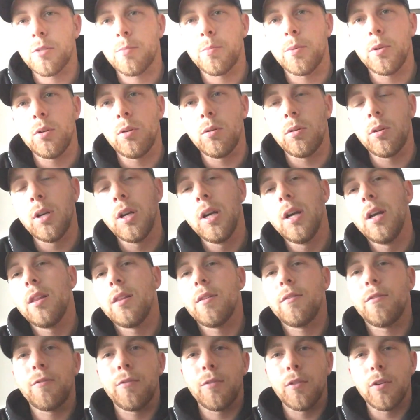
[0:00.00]
spoon,
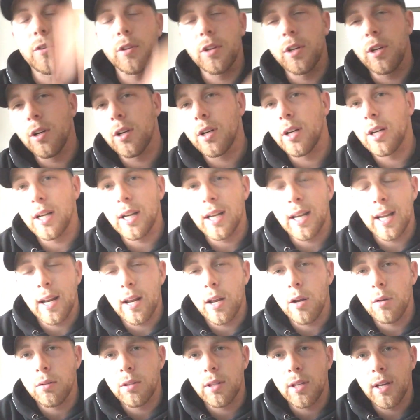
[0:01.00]
the further you're going to get
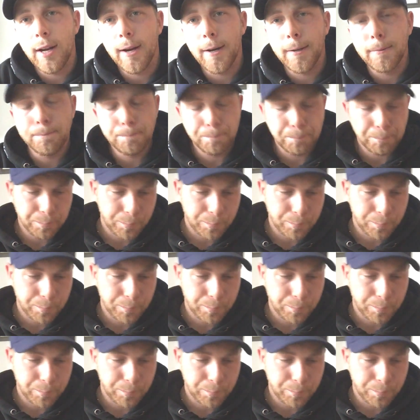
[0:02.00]
out there.